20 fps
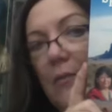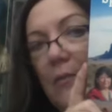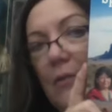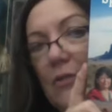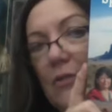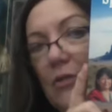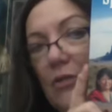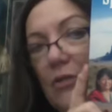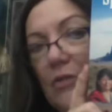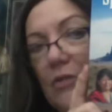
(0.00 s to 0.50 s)

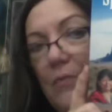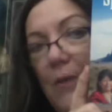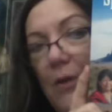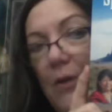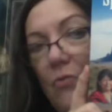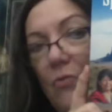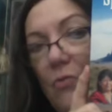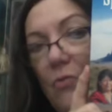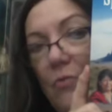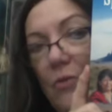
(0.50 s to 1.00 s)
It's called
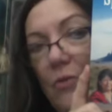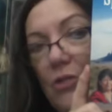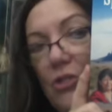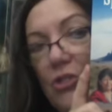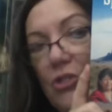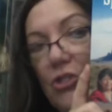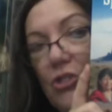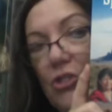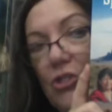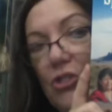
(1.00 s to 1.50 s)
Spider
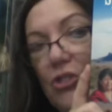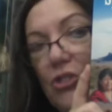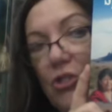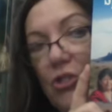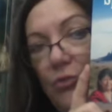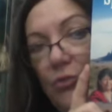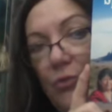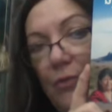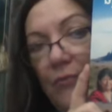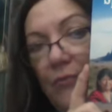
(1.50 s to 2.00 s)
Woman's
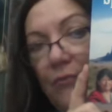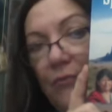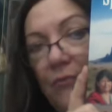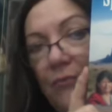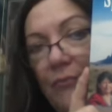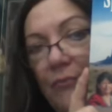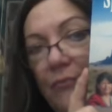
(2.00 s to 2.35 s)
Children,